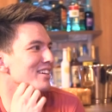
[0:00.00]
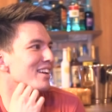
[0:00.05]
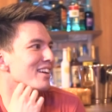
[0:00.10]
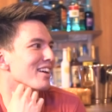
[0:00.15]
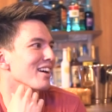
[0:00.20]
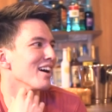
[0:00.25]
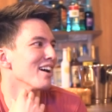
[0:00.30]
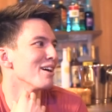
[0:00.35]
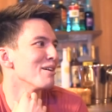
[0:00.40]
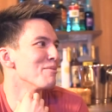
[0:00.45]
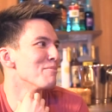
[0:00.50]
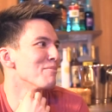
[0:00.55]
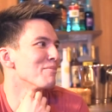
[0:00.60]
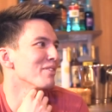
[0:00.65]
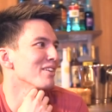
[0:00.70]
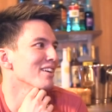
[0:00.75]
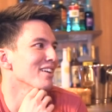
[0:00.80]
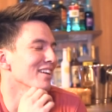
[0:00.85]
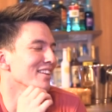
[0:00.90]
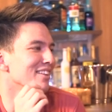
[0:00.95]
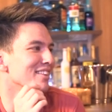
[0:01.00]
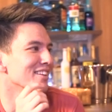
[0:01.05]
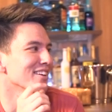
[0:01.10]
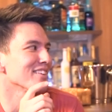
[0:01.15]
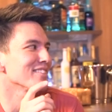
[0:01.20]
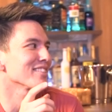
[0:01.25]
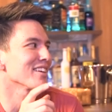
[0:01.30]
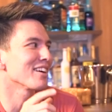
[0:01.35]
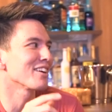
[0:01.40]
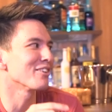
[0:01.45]
like the thing
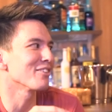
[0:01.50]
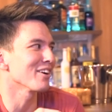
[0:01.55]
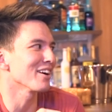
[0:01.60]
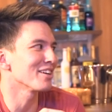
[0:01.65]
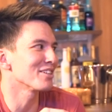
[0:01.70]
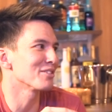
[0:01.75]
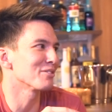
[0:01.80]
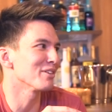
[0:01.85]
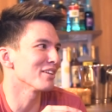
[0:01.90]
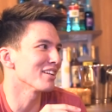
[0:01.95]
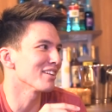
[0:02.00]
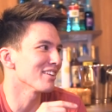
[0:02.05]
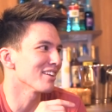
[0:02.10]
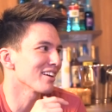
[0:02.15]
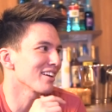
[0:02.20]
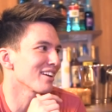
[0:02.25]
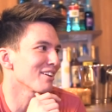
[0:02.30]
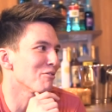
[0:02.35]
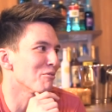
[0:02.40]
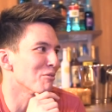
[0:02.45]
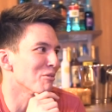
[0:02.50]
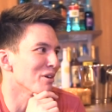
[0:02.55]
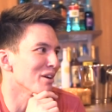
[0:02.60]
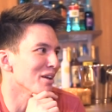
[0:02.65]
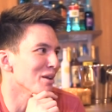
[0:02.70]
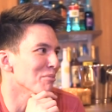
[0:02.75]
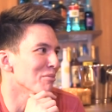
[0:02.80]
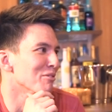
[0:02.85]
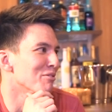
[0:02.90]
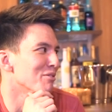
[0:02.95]
is, I graduated like
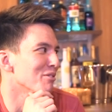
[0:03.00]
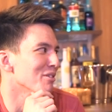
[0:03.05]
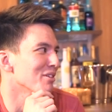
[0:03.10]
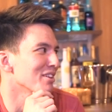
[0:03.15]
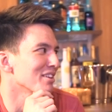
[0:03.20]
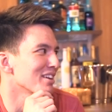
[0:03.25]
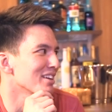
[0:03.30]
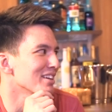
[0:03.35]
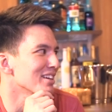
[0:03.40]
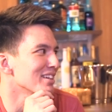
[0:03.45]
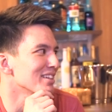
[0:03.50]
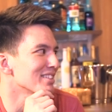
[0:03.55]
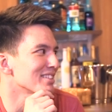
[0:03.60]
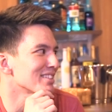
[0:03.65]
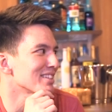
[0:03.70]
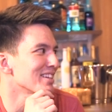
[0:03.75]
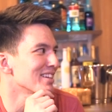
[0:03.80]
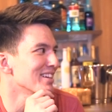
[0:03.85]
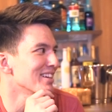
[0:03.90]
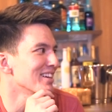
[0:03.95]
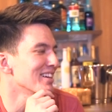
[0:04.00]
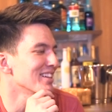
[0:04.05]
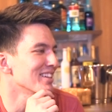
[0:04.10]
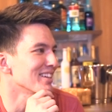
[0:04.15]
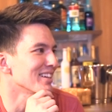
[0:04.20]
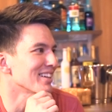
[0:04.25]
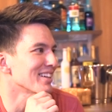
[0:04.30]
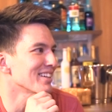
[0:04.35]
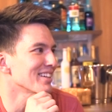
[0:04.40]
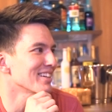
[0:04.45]
way before you guys.
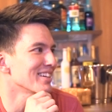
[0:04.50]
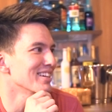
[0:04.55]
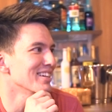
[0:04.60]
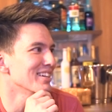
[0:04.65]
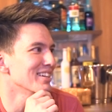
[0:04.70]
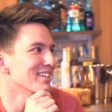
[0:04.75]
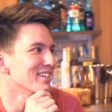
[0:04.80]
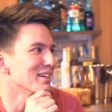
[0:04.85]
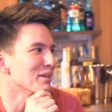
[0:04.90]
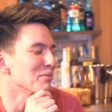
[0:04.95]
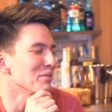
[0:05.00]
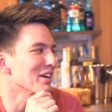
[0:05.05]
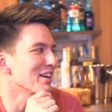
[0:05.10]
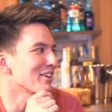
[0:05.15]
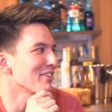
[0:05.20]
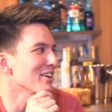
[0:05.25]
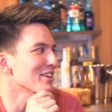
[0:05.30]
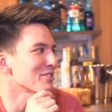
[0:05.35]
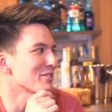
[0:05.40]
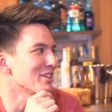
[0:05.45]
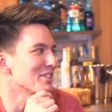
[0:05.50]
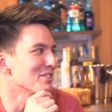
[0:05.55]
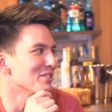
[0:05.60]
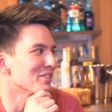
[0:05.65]
Like, I graduated